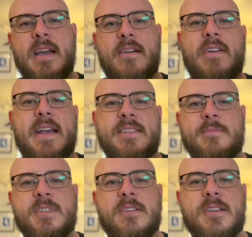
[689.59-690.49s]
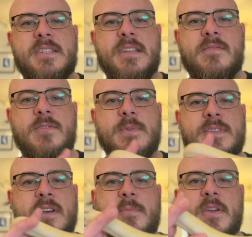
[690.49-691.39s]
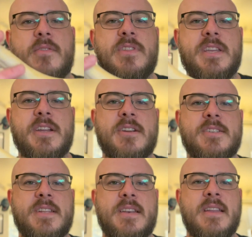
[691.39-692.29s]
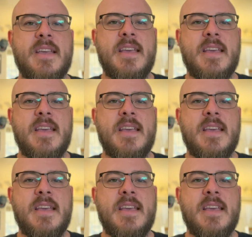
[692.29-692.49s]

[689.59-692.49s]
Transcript: have had some serious influence on me over the years, and